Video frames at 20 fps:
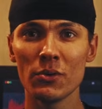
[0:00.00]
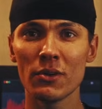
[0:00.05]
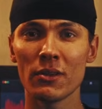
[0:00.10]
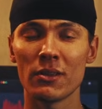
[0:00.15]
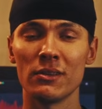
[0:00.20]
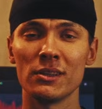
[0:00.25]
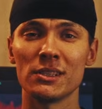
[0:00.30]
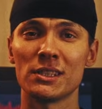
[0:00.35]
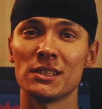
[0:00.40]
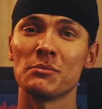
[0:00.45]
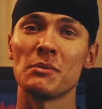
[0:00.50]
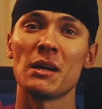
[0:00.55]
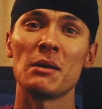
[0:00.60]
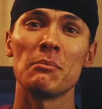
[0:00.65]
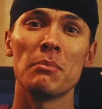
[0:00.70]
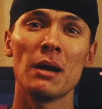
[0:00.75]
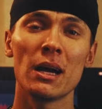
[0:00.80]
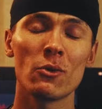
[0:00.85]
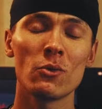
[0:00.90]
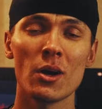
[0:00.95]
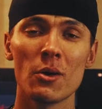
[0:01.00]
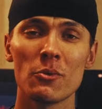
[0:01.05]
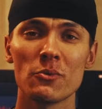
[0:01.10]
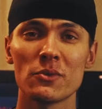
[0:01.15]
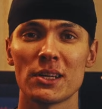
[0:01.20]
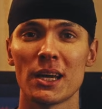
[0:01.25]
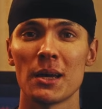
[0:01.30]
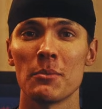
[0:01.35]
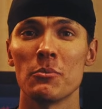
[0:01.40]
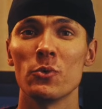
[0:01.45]
This is my background.
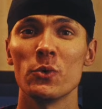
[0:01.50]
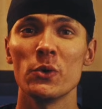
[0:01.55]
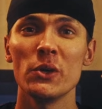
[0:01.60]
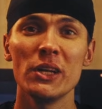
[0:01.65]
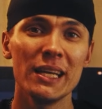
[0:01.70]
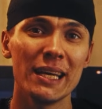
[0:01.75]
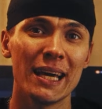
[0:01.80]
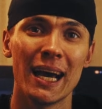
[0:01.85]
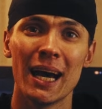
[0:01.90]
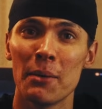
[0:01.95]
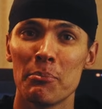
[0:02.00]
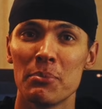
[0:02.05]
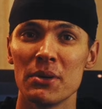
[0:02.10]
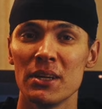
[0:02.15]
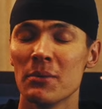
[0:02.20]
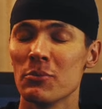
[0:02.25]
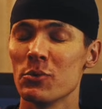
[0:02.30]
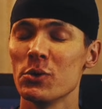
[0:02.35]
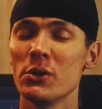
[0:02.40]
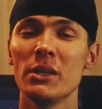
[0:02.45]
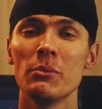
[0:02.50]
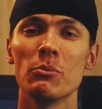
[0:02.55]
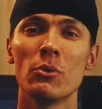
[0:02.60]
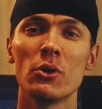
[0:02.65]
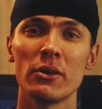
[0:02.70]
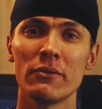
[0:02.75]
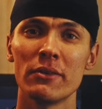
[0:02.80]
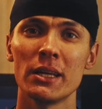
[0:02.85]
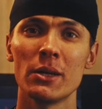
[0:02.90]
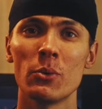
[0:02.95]
I'm really happy. I'm really
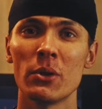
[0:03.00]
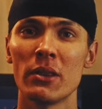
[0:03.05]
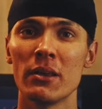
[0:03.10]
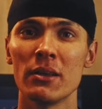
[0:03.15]
motivated with